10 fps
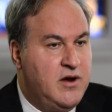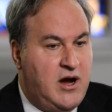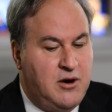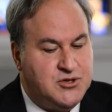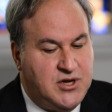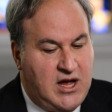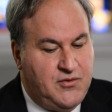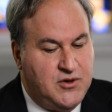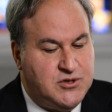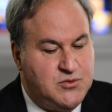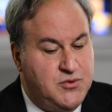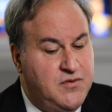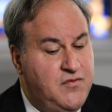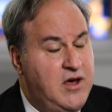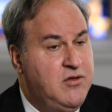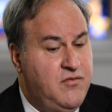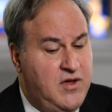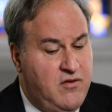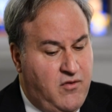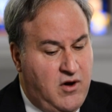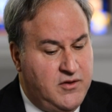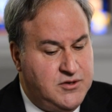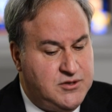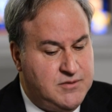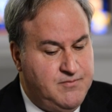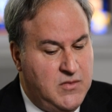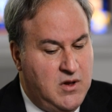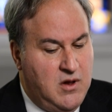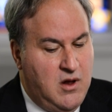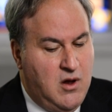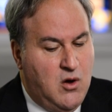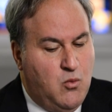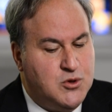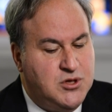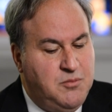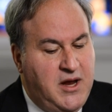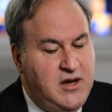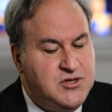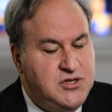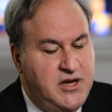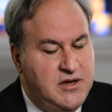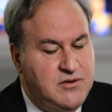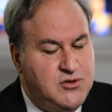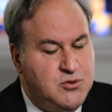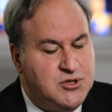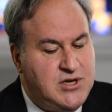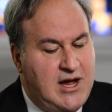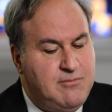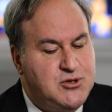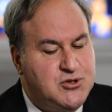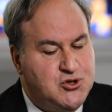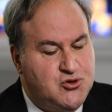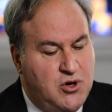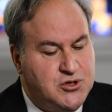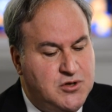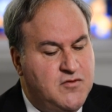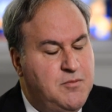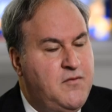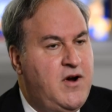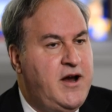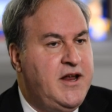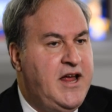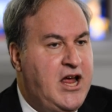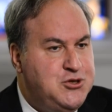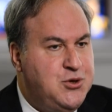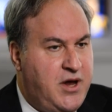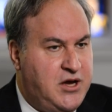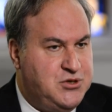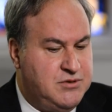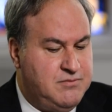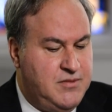Irish Catholics with the faith of their fathers was the means needed to establish the structure for providing education